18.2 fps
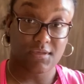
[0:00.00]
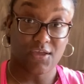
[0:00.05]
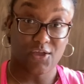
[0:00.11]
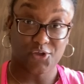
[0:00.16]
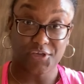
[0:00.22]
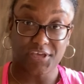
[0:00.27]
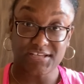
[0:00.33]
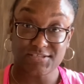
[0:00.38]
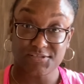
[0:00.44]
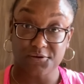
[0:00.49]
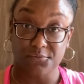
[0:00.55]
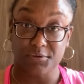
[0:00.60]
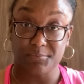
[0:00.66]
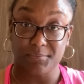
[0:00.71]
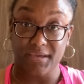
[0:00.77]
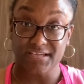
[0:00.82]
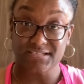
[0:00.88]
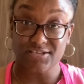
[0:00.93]
Okay, so we
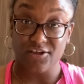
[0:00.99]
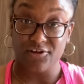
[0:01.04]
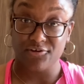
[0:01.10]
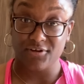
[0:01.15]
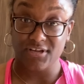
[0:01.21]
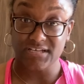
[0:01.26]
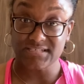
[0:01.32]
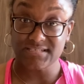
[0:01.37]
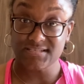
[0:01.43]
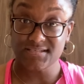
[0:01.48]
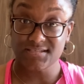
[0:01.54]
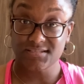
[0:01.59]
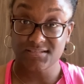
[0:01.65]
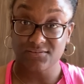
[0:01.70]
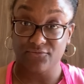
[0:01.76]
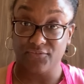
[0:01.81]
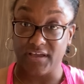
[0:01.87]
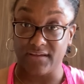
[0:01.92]
baked our crust
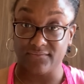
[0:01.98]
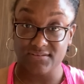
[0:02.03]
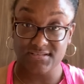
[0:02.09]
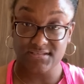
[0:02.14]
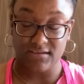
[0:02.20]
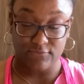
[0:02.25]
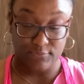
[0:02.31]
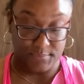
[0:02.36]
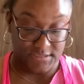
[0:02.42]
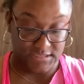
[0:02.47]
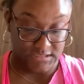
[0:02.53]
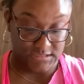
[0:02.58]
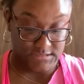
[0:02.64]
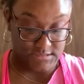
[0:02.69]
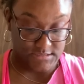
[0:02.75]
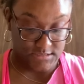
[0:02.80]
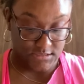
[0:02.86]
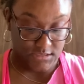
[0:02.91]
5 to 7
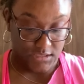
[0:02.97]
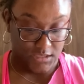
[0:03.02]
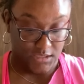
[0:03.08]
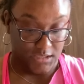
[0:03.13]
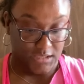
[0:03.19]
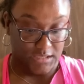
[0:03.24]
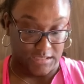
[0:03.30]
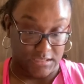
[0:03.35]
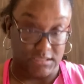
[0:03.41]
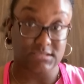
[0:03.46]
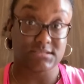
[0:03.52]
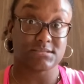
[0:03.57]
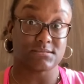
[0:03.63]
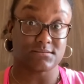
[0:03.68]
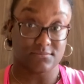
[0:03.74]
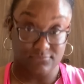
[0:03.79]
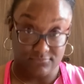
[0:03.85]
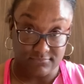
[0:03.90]
minutes. It's
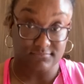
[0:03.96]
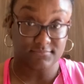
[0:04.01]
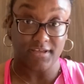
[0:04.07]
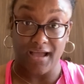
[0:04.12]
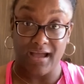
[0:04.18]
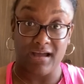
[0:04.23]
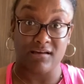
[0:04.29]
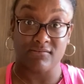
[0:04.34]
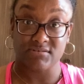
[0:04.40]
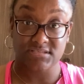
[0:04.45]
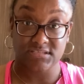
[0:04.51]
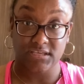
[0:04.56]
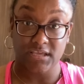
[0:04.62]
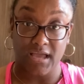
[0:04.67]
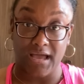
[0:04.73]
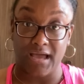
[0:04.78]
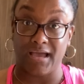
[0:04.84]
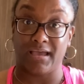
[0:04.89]
obviously
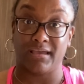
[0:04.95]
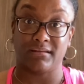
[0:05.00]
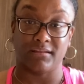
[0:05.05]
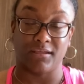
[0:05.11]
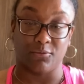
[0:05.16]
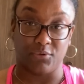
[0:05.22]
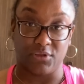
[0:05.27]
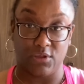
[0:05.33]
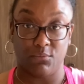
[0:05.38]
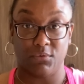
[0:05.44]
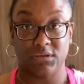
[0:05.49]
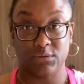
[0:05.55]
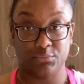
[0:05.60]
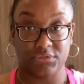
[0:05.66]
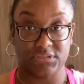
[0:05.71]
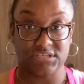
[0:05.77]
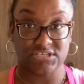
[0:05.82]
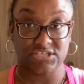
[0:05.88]
hot, and we don't want to
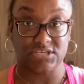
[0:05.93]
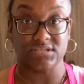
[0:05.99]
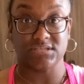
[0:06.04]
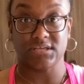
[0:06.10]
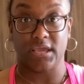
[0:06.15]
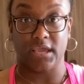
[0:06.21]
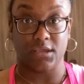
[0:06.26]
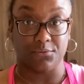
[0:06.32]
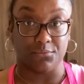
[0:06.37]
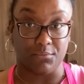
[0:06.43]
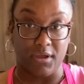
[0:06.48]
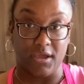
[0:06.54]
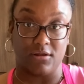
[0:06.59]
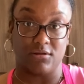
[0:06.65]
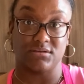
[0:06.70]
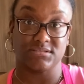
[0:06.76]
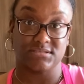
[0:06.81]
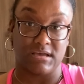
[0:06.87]
put the cheesecake right
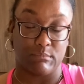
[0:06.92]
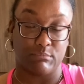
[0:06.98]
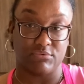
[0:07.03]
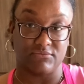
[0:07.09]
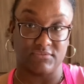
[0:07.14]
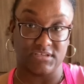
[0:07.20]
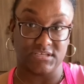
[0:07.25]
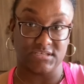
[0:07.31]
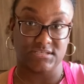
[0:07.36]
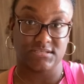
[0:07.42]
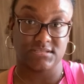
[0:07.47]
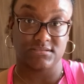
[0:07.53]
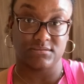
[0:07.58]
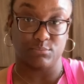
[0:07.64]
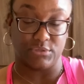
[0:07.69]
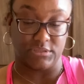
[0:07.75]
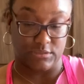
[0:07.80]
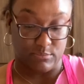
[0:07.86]
on top of this,
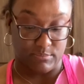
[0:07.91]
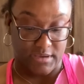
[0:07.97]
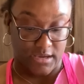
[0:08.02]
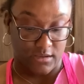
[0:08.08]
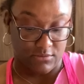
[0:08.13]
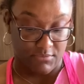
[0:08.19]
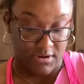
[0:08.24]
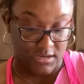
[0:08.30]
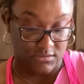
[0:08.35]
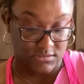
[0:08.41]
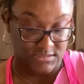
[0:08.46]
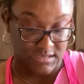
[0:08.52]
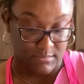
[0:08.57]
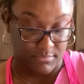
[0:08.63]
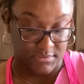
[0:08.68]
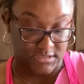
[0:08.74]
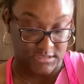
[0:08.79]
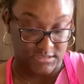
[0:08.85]
put the batter right on
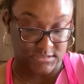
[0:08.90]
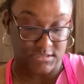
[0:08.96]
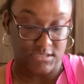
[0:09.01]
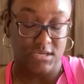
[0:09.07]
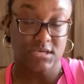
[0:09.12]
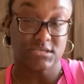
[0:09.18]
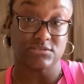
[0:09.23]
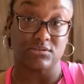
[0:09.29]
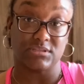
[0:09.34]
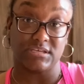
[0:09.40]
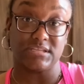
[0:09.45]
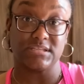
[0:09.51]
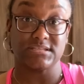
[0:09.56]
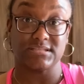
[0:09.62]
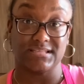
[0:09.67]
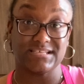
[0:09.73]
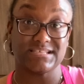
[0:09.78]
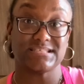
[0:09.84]
top of this. So
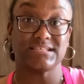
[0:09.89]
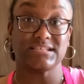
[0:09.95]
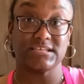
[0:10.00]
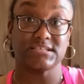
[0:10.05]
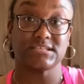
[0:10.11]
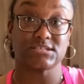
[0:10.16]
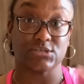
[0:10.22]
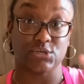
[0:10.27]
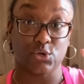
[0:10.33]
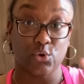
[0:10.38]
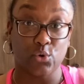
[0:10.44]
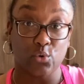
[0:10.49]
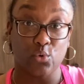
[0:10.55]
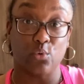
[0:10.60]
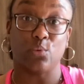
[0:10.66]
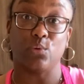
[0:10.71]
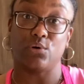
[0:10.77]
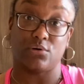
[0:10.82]
this needs to
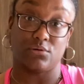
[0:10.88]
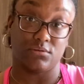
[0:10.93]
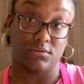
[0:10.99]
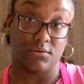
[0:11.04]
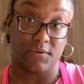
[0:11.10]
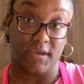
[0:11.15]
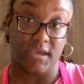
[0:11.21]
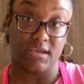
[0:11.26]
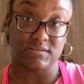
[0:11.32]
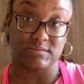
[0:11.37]
cool, okay?